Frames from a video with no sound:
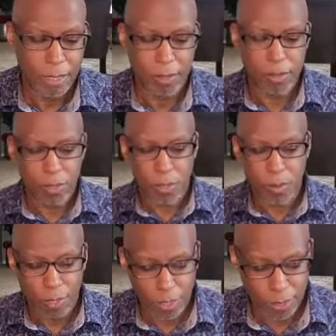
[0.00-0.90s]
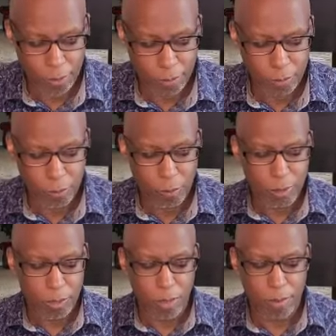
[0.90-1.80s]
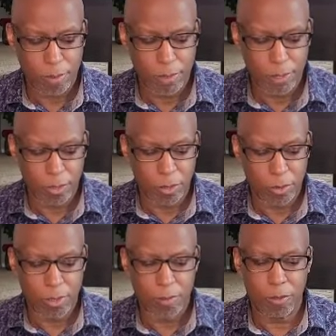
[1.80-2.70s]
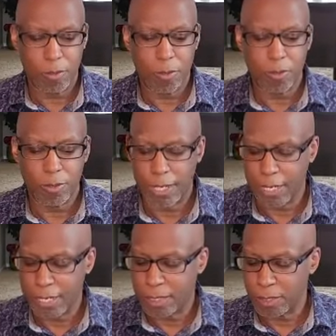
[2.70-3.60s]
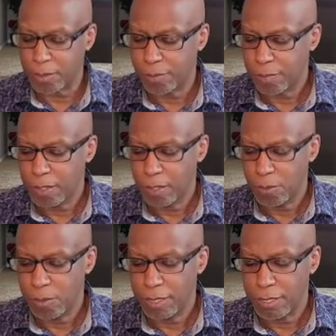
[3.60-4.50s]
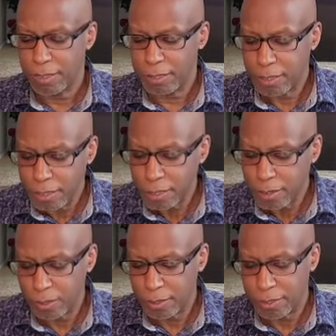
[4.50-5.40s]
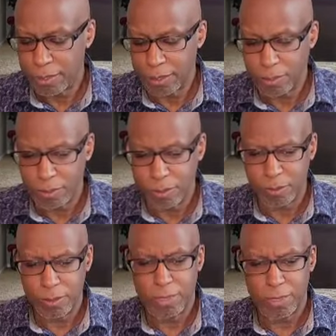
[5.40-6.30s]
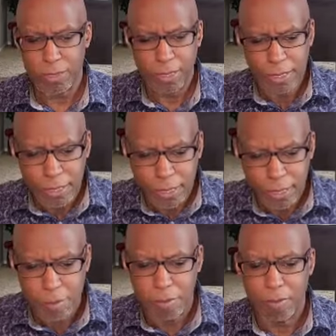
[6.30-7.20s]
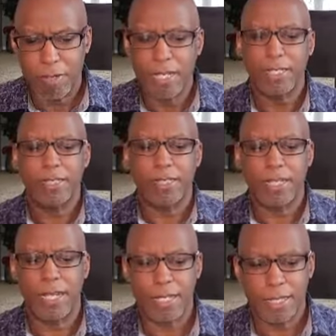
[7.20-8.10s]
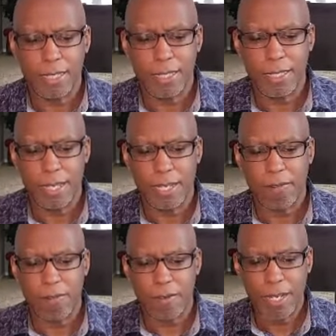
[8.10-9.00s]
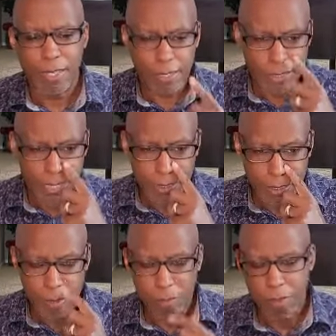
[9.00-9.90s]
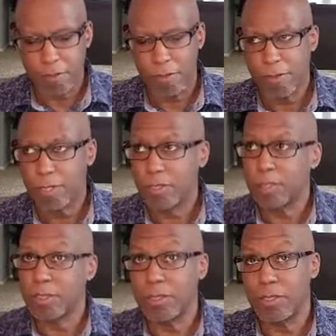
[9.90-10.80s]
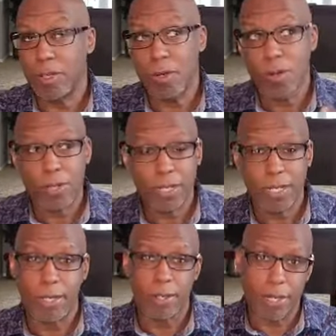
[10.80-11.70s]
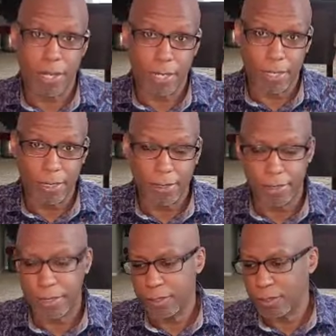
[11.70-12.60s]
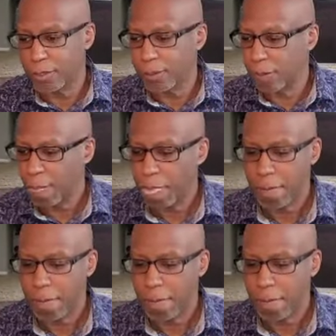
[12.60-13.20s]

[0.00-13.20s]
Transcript: And so um, we want to talk about being doers of the word as we continue to, to, to just embrace this idea that faith is not something for us to know in our heads and to